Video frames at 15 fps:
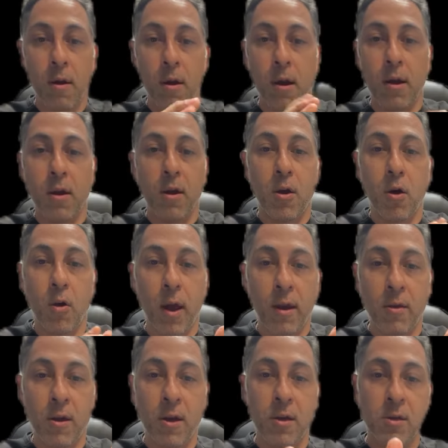and you go
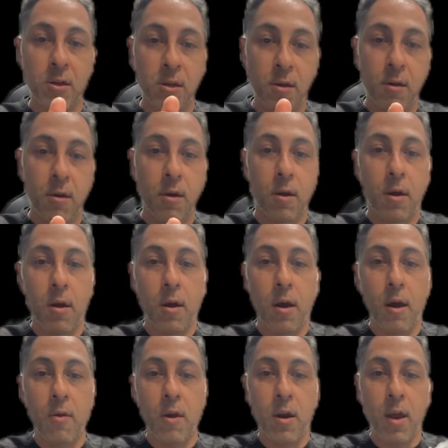like this,
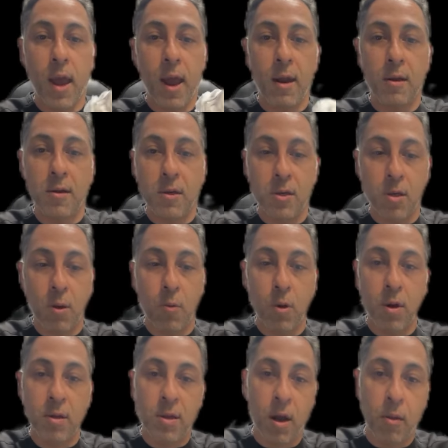and then you hand it to
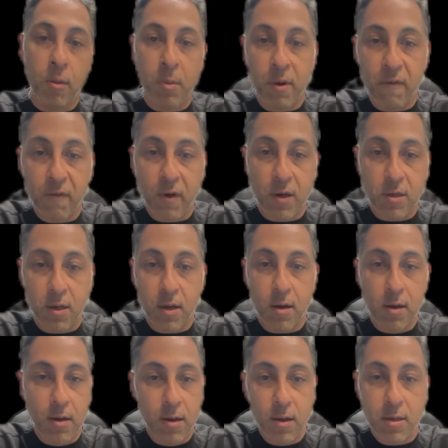someone and tell them to fix it.
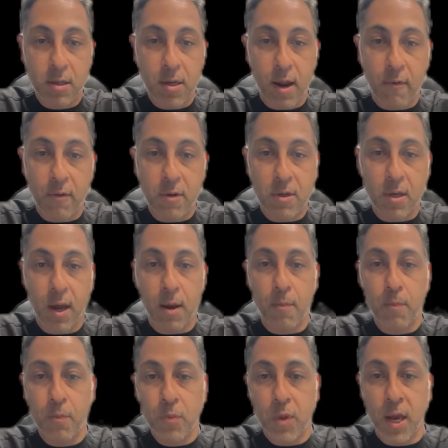It's never the same.
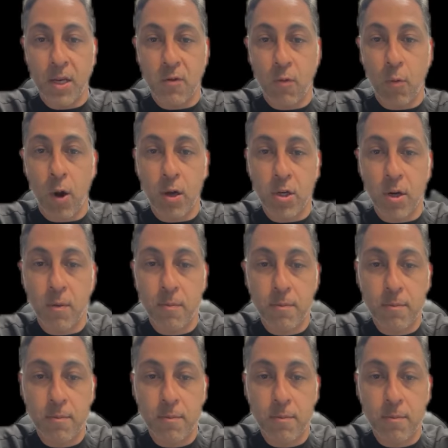Thanks for watching.